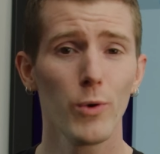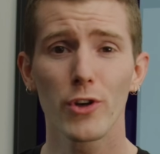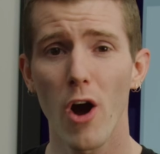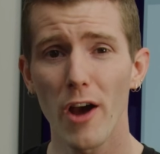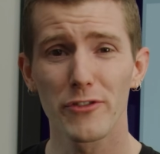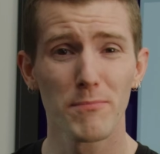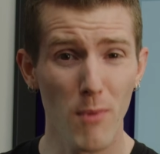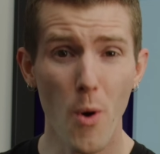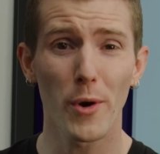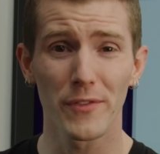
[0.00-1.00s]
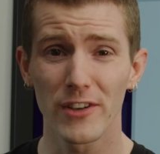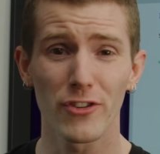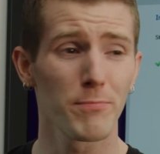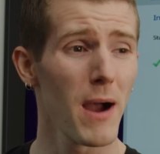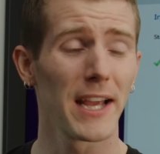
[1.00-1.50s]
would cost more than
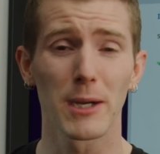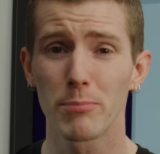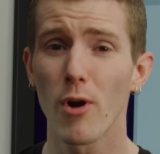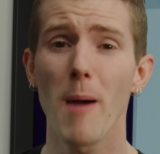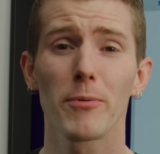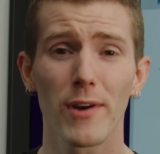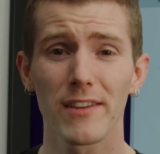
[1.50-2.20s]
just buying a proper